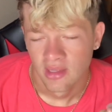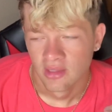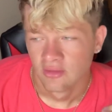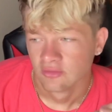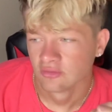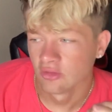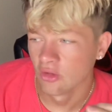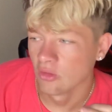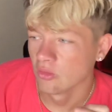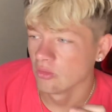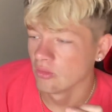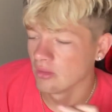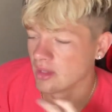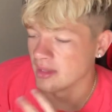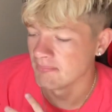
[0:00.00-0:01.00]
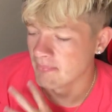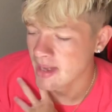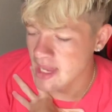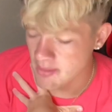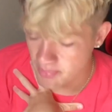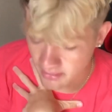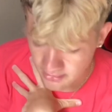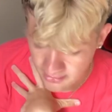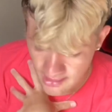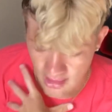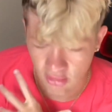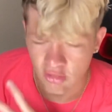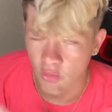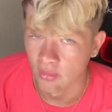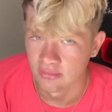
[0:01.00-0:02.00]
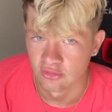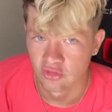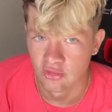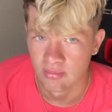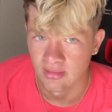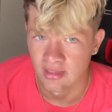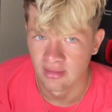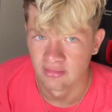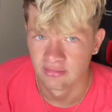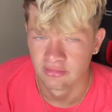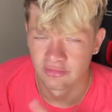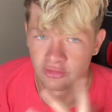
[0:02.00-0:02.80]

So in my opinion, I don't know what to do because